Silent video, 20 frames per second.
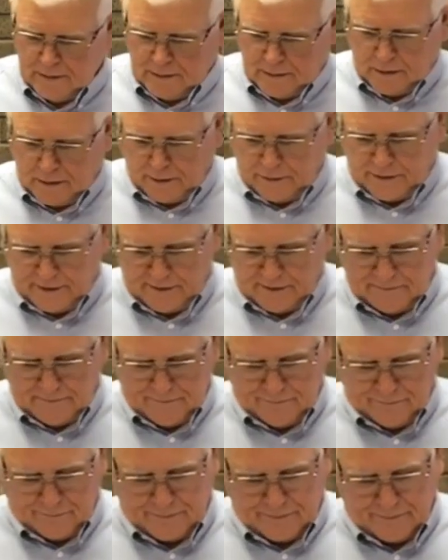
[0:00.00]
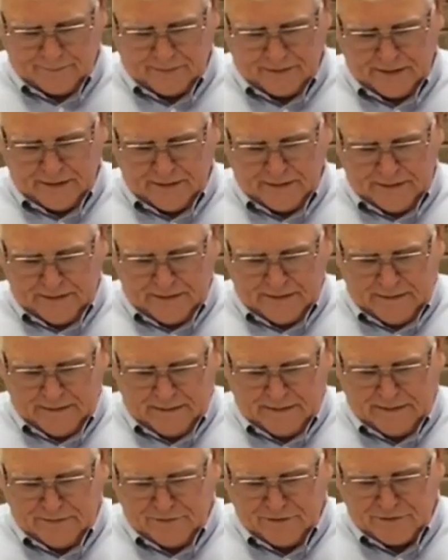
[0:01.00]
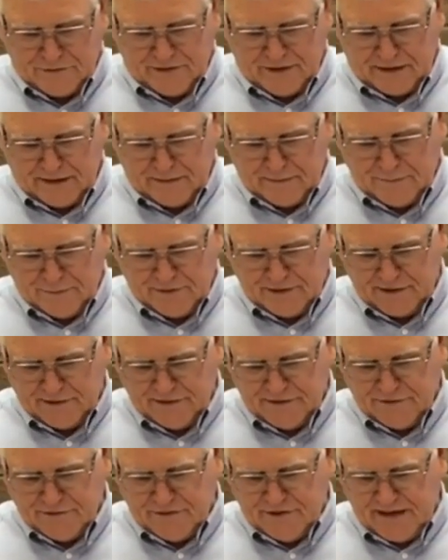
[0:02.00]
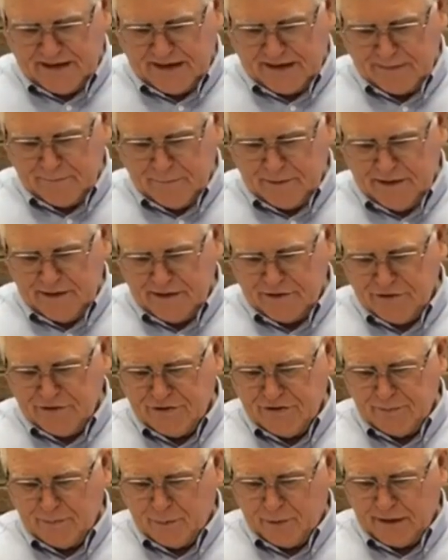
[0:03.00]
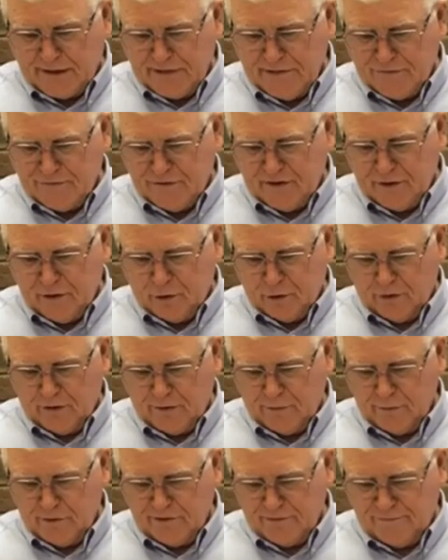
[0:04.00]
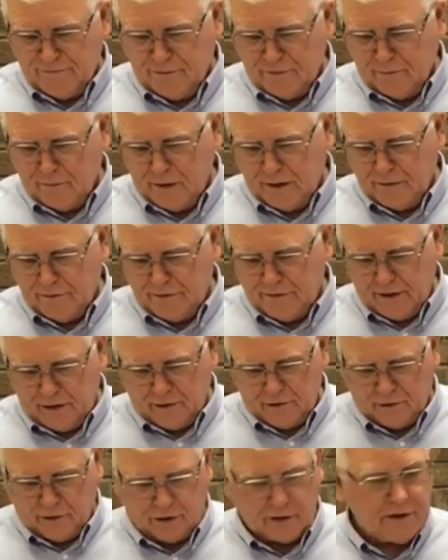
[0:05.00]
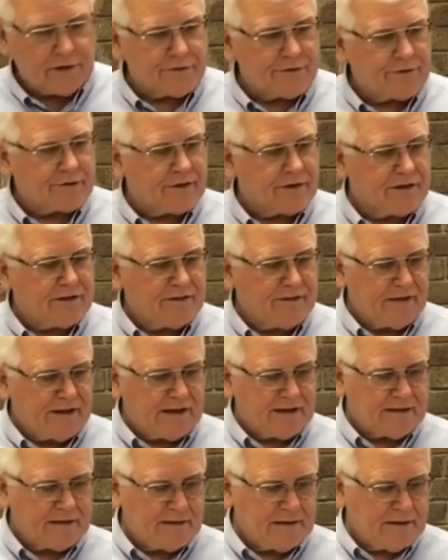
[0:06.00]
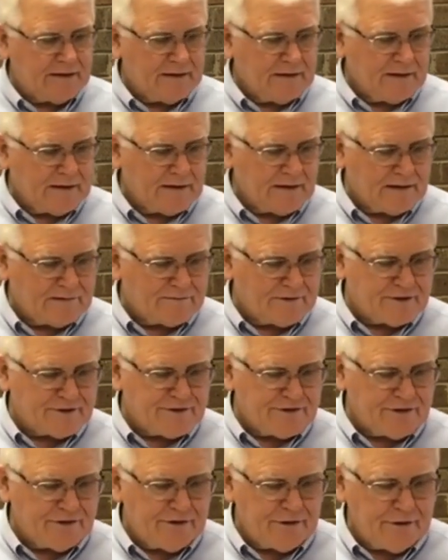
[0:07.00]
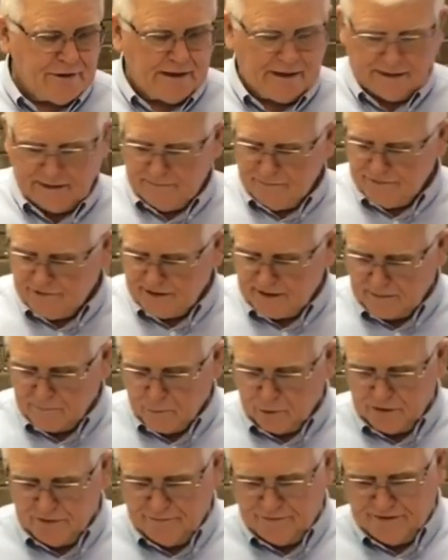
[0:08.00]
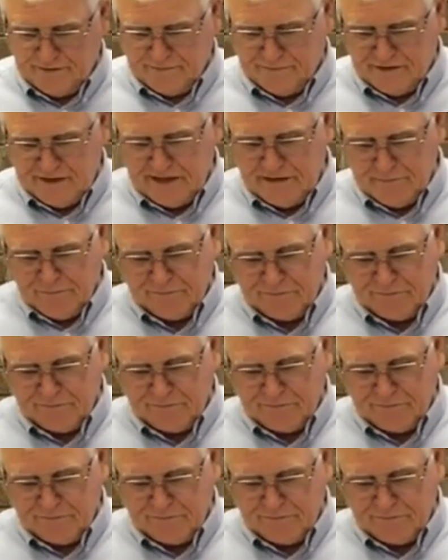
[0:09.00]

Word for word: All right. In the Psalms, there is the admonition to praise the Lord with a full blown orchestra. In that uh, verse you do have, Psalm 150.